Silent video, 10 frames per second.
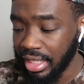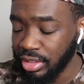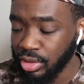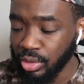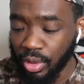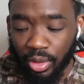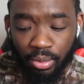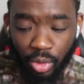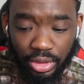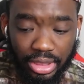Thanks to
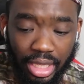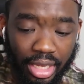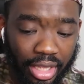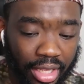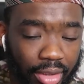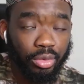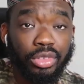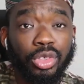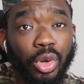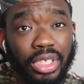Mo Salah,
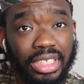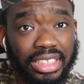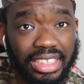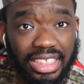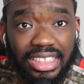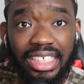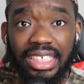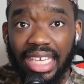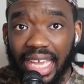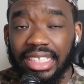who scored in the
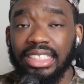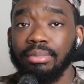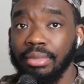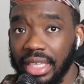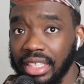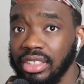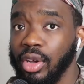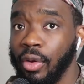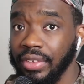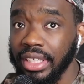69th
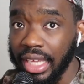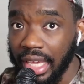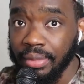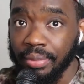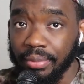minute of the game.